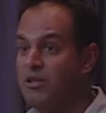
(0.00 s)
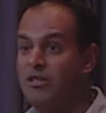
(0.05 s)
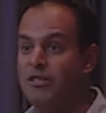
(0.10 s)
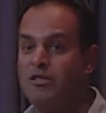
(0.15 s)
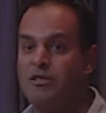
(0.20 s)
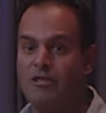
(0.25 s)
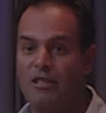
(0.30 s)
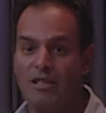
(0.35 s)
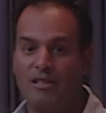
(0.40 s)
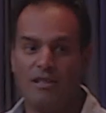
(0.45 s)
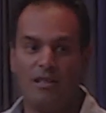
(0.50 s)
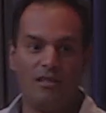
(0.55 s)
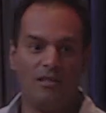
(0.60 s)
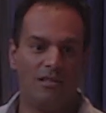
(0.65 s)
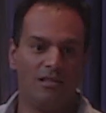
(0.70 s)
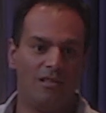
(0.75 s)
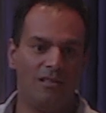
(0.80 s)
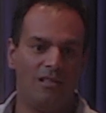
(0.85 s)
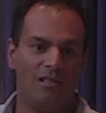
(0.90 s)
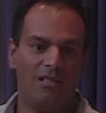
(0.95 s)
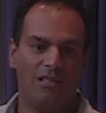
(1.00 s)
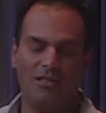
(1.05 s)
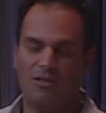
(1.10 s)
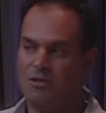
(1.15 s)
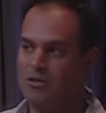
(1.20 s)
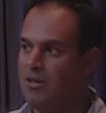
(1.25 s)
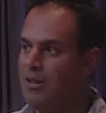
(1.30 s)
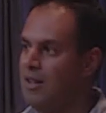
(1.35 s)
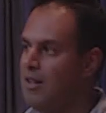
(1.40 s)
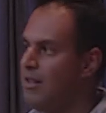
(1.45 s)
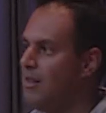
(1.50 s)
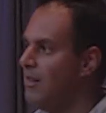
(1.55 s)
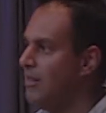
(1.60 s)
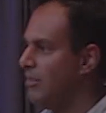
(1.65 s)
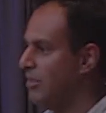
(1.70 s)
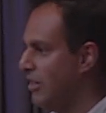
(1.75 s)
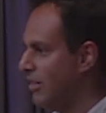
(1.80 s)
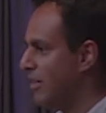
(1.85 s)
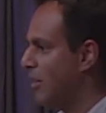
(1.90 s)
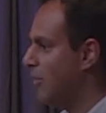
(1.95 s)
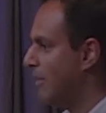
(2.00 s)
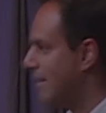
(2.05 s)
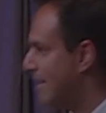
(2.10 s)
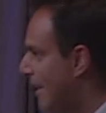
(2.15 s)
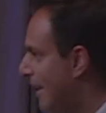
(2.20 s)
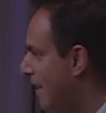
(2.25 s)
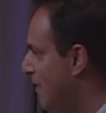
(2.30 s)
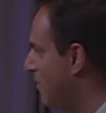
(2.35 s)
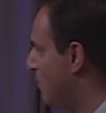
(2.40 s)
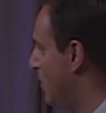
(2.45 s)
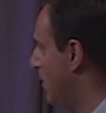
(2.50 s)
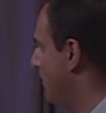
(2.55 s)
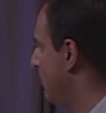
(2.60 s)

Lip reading: Mother Teresa. She's now a saint,